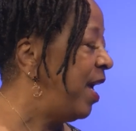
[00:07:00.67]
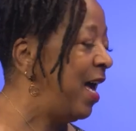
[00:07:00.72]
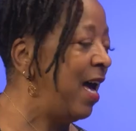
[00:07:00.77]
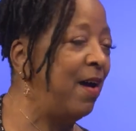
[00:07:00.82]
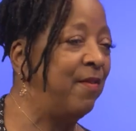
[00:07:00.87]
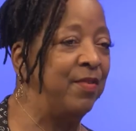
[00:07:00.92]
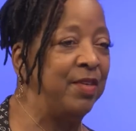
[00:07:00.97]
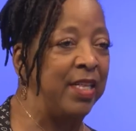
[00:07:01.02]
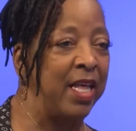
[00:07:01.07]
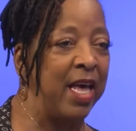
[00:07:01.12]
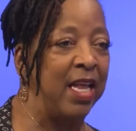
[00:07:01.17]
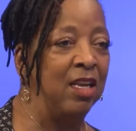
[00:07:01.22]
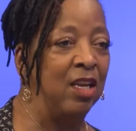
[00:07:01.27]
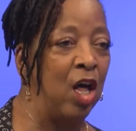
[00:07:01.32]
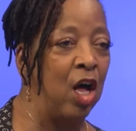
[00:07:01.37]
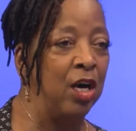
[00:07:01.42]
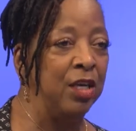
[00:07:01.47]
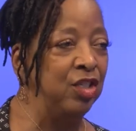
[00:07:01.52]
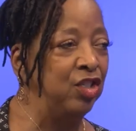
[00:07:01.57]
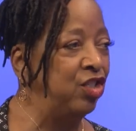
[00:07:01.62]
Mm-hmm. having that
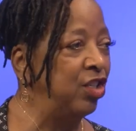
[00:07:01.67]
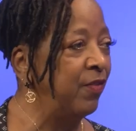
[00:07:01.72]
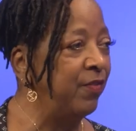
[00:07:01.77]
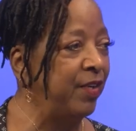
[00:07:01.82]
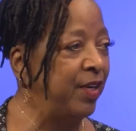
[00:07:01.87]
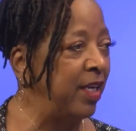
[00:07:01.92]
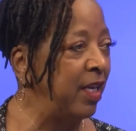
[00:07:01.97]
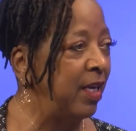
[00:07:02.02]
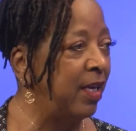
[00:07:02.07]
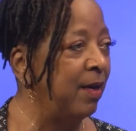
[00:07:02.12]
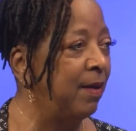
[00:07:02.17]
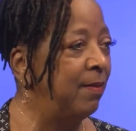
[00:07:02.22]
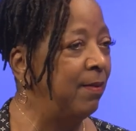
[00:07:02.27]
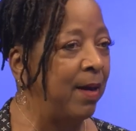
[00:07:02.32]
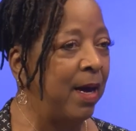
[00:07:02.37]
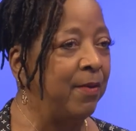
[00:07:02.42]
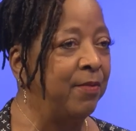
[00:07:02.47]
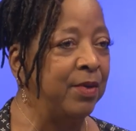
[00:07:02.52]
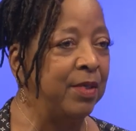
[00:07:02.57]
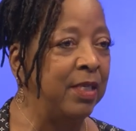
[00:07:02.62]
longevity,
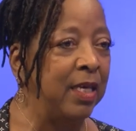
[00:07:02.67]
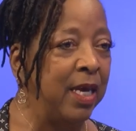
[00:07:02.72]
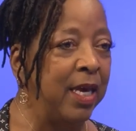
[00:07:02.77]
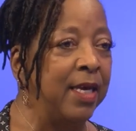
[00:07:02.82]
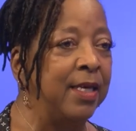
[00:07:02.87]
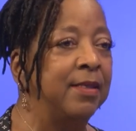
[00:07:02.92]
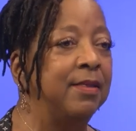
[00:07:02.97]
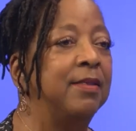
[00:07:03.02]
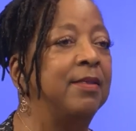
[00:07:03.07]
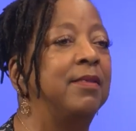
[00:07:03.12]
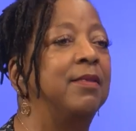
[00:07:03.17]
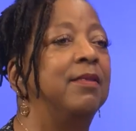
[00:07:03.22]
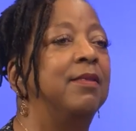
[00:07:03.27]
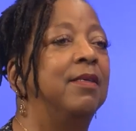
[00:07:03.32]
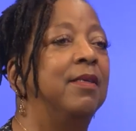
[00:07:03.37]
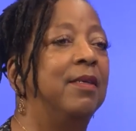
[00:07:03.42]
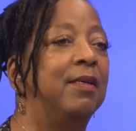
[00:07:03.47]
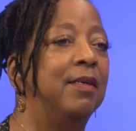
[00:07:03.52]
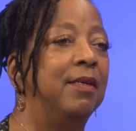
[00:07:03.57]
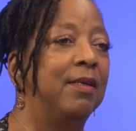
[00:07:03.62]
I yeah. guess.
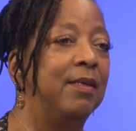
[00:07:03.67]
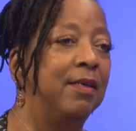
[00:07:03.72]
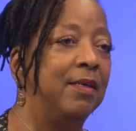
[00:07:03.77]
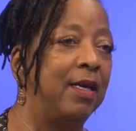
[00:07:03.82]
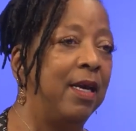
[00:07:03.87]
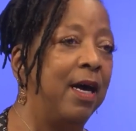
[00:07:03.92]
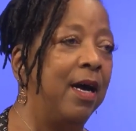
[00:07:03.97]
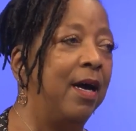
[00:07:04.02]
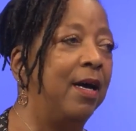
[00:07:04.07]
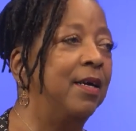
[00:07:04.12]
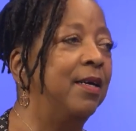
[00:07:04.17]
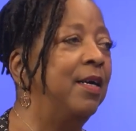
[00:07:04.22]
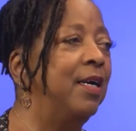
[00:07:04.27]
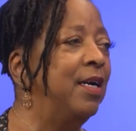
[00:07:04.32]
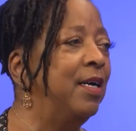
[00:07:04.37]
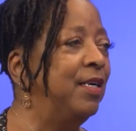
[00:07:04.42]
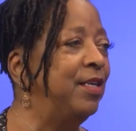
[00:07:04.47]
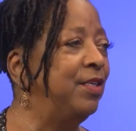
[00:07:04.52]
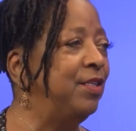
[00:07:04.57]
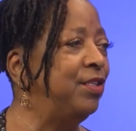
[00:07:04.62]
Mm-hmm. Yeah.
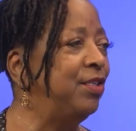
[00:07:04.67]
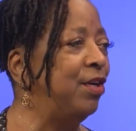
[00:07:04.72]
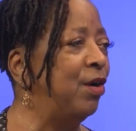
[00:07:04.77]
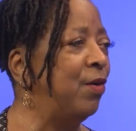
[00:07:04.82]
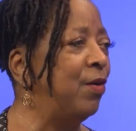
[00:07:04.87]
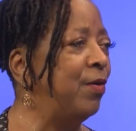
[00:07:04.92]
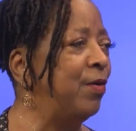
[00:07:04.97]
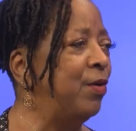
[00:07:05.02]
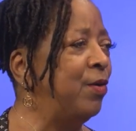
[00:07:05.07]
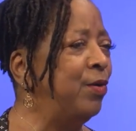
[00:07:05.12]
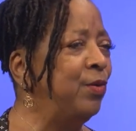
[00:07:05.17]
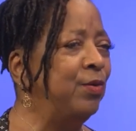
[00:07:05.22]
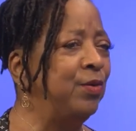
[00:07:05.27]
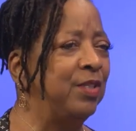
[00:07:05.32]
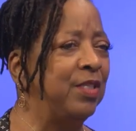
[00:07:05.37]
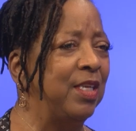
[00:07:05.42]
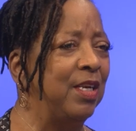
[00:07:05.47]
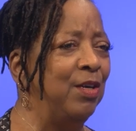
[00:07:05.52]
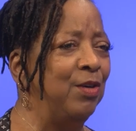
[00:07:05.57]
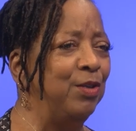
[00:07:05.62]
So
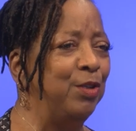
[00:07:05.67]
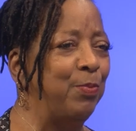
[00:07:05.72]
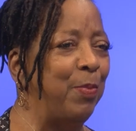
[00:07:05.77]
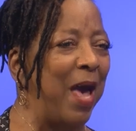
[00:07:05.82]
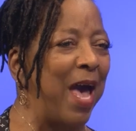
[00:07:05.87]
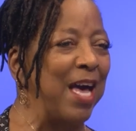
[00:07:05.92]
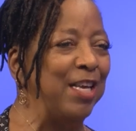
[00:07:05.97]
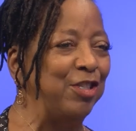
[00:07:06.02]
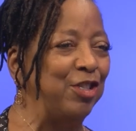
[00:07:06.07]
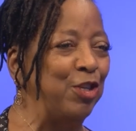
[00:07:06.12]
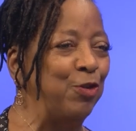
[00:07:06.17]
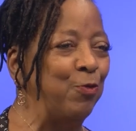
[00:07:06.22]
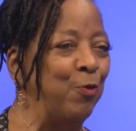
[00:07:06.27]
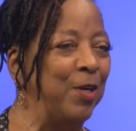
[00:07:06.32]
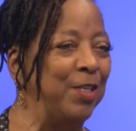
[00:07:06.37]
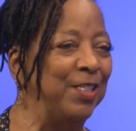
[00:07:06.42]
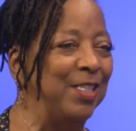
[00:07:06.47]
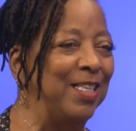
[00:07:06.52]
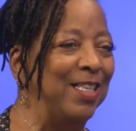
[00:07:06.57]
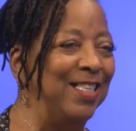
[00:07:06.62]
whose whose passion
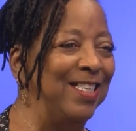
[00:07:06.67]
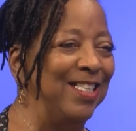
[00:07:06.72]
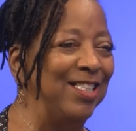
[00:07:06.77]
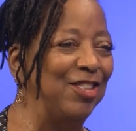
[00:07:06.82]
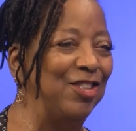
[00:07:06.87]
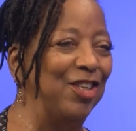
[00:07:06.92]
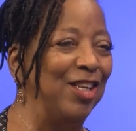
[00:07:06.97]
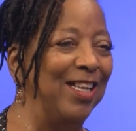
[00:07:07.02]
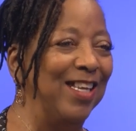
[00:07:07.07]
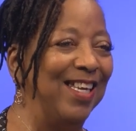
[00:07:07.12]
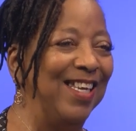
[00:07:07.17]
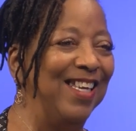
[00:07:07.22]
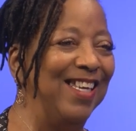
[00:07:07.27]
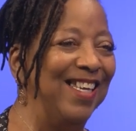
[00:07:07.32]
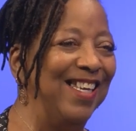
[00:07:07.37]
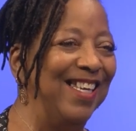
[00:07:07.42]
was it initially?